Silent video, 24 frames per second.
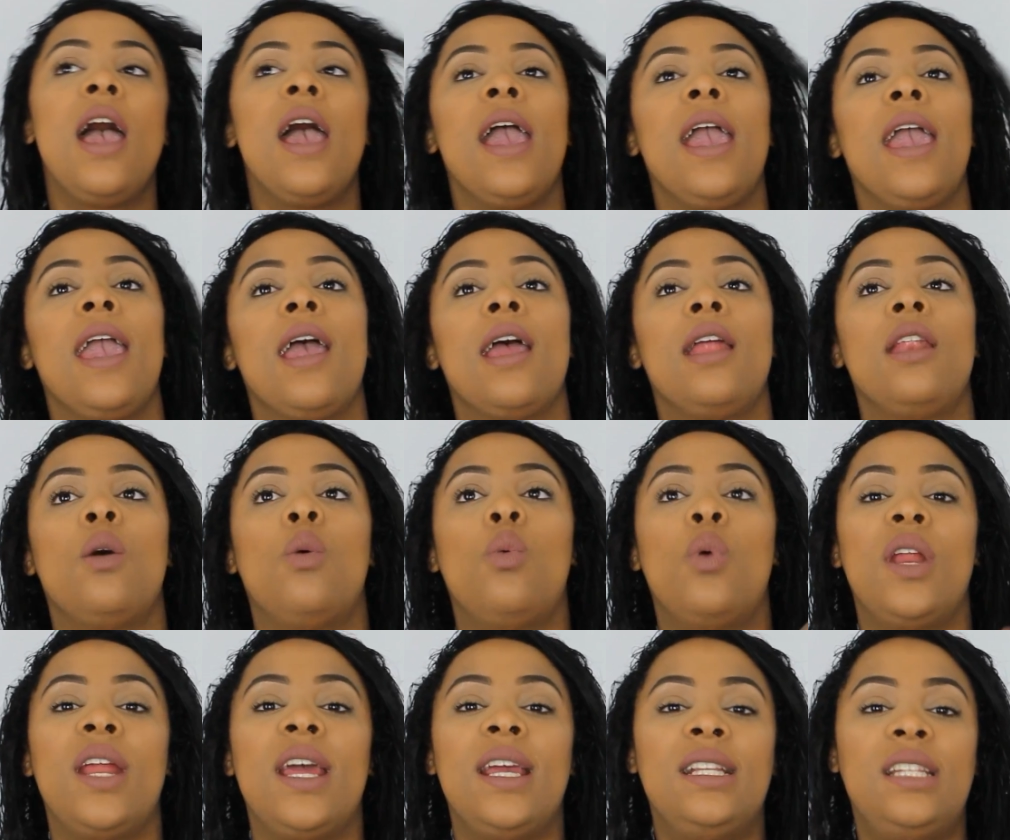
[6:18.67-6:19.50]
And
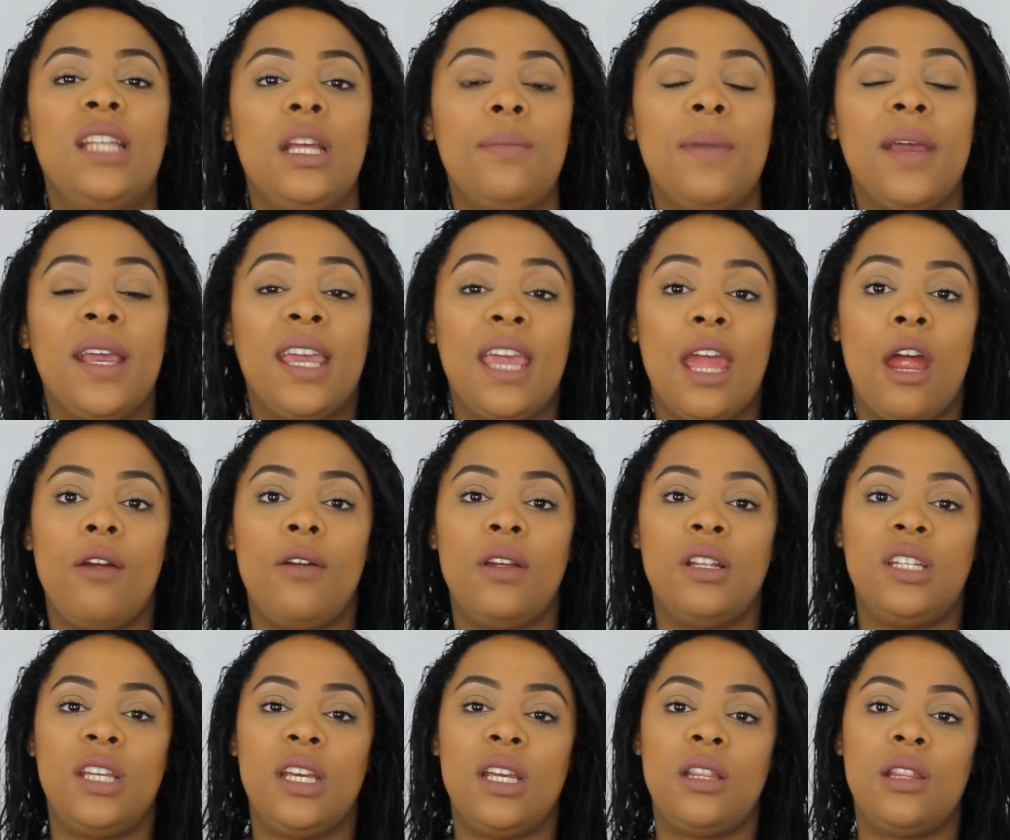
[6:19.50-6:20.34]
when I did my
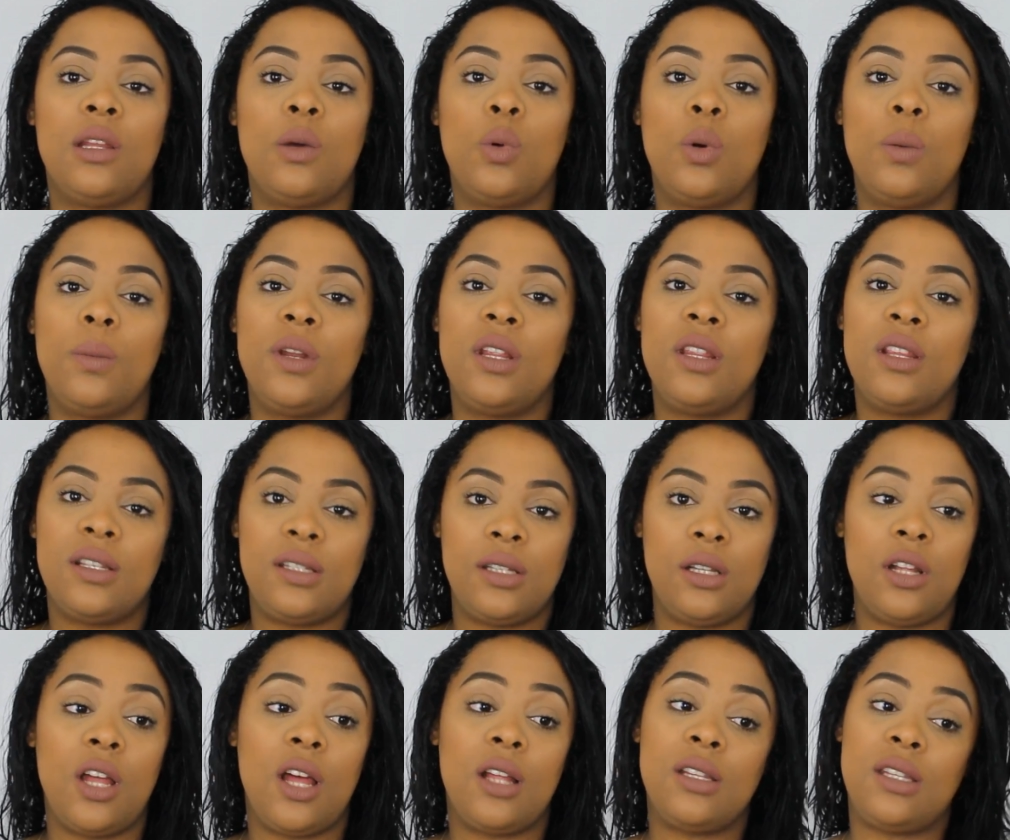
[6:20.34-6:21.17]
keratin, the woman in the
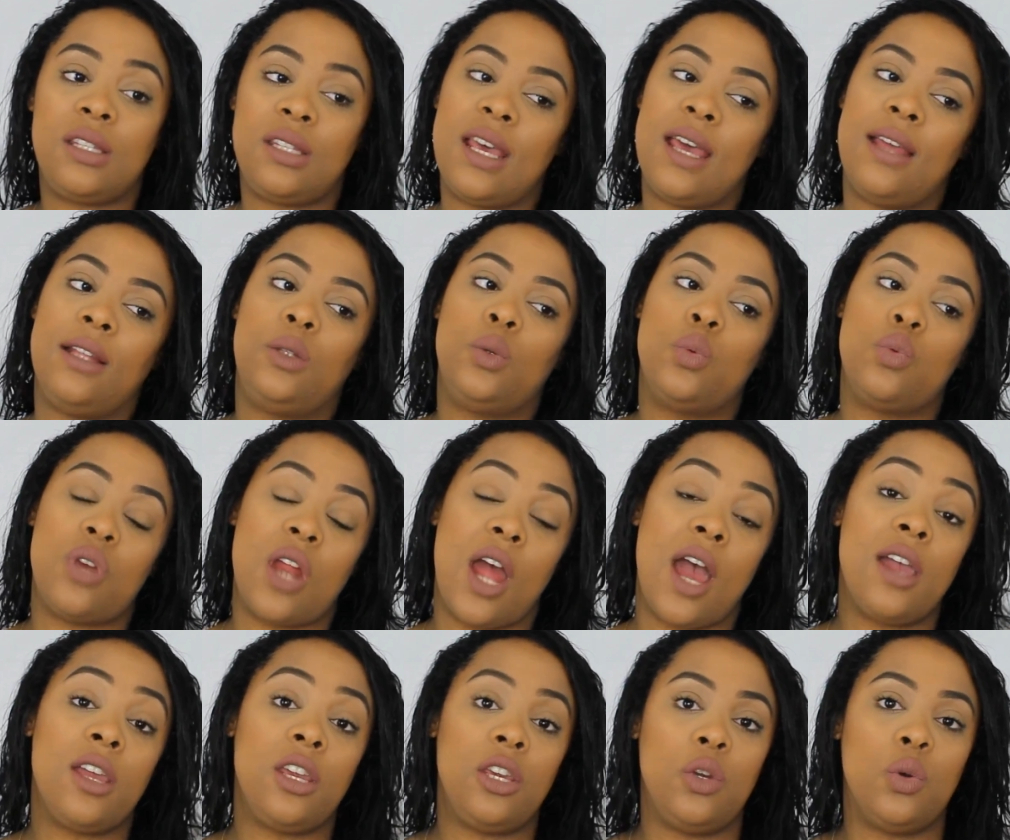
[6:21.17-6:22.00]
salon said do
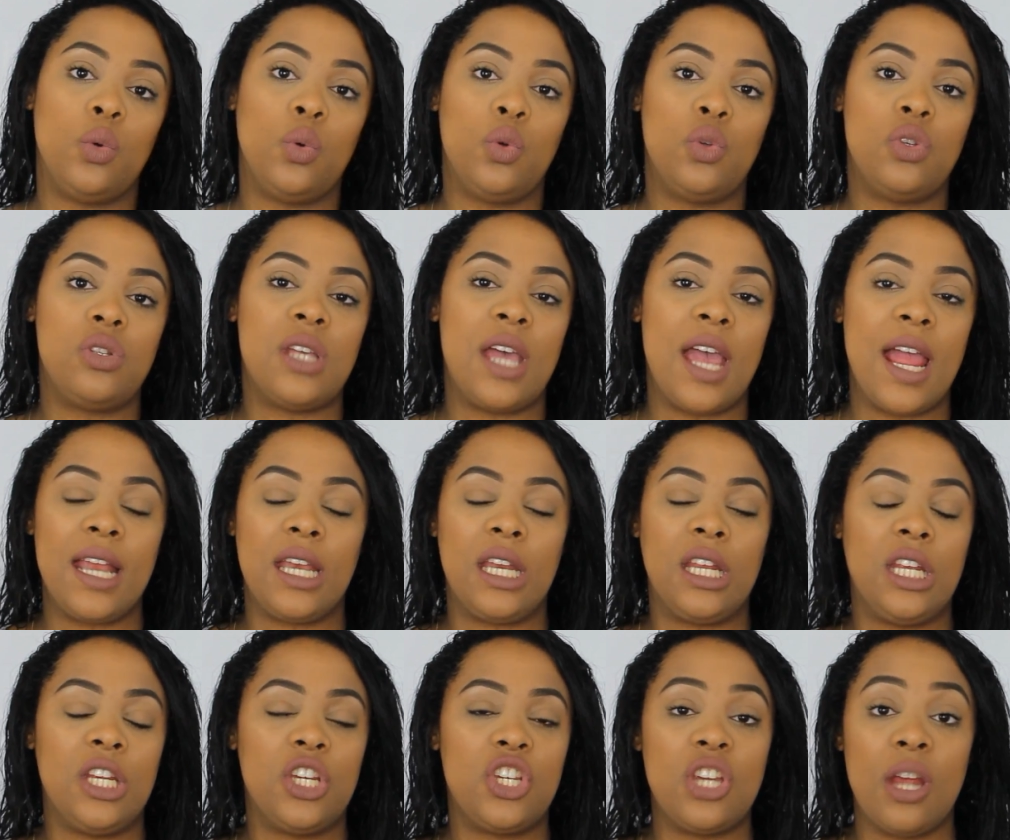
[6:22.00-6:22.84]
not use
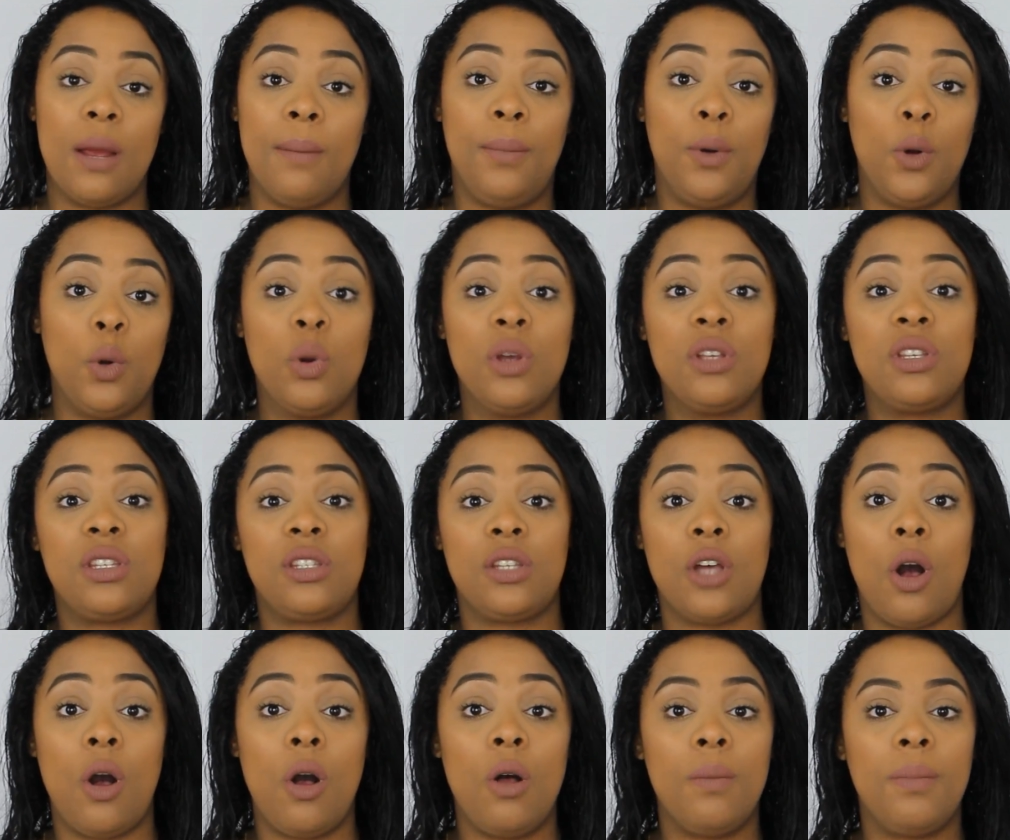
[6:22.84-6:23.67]
any shampoo with
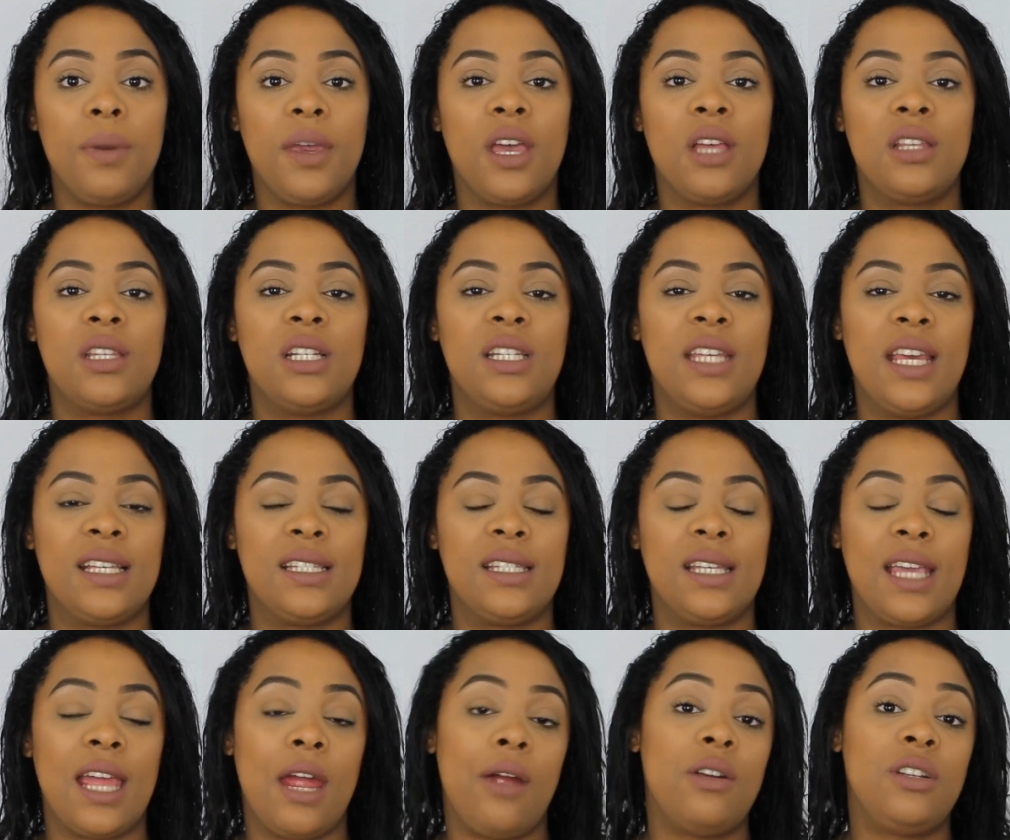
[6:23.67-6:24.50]
salt because it takes
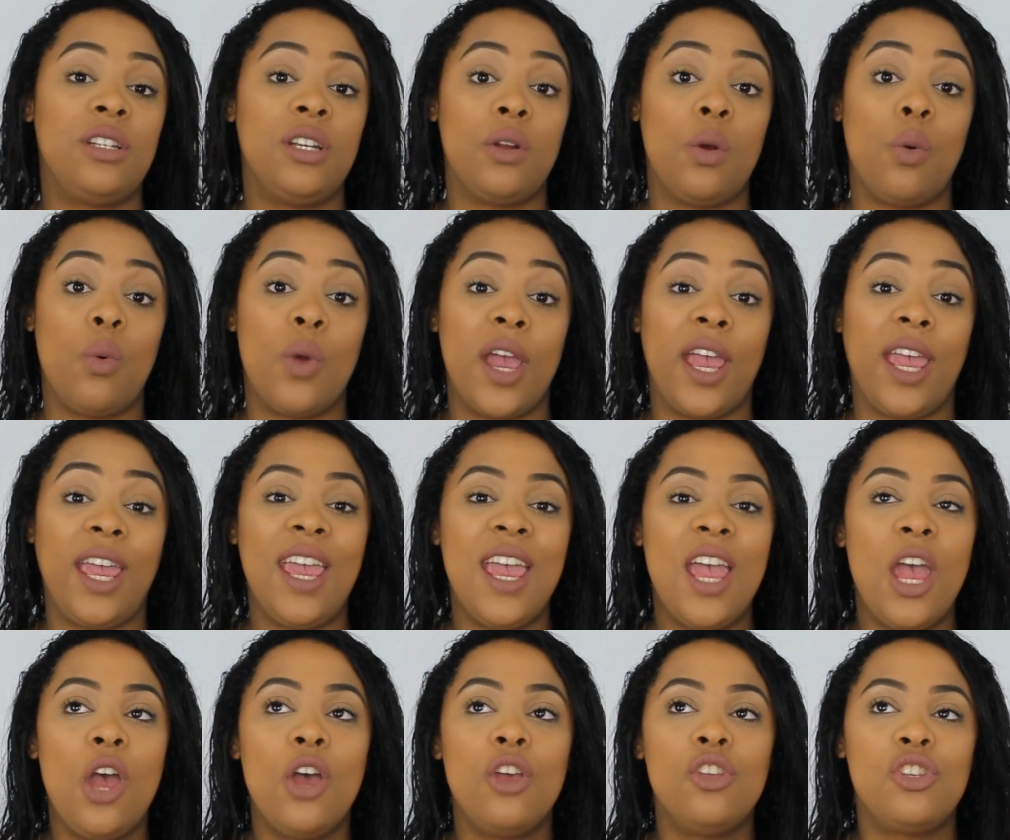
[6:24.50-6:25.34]
the keratin away.